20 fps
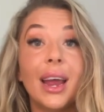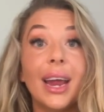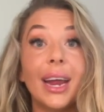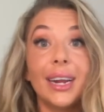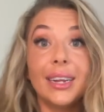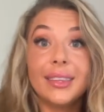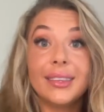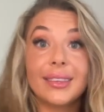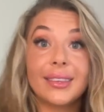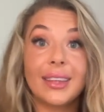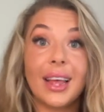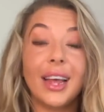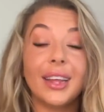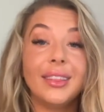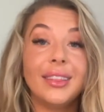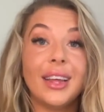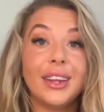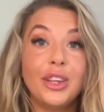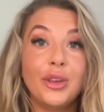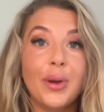instead,
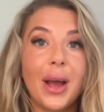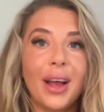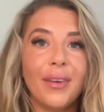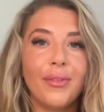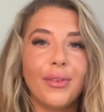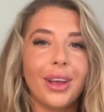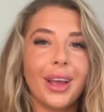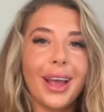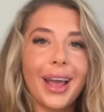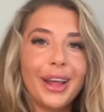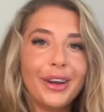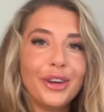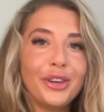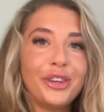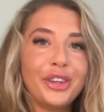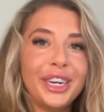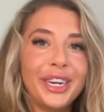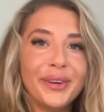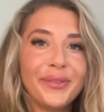then you have energy